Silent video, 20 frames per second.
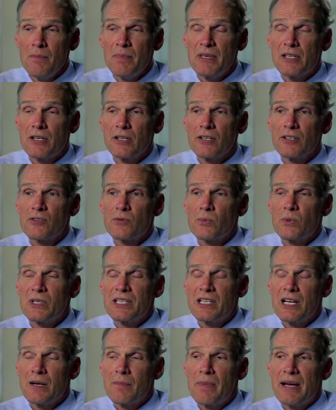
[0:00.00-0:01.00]
because we
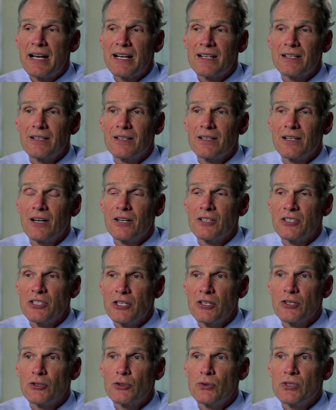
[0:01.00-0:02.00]
come back a
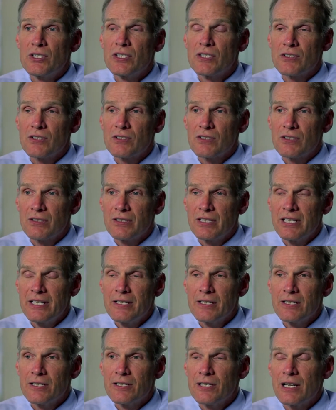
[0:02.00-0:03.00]
year, 2 years
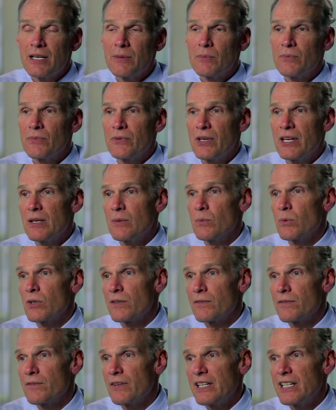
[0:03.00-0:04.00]
later and we're
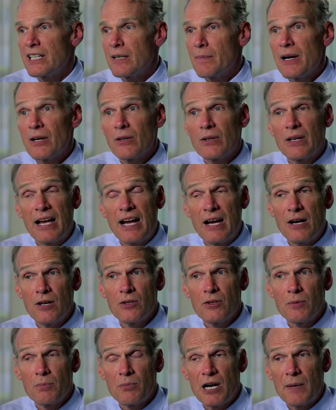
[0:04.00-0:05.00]
fighting about how
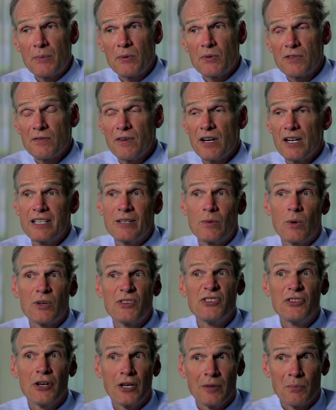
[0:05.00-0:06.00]
the property was divided. It
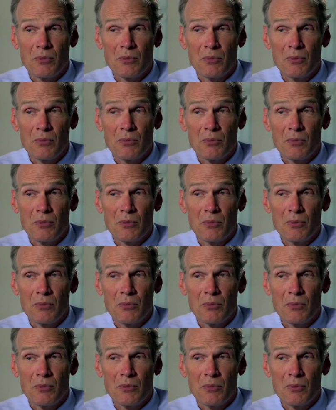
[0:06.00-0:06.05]
wasn't done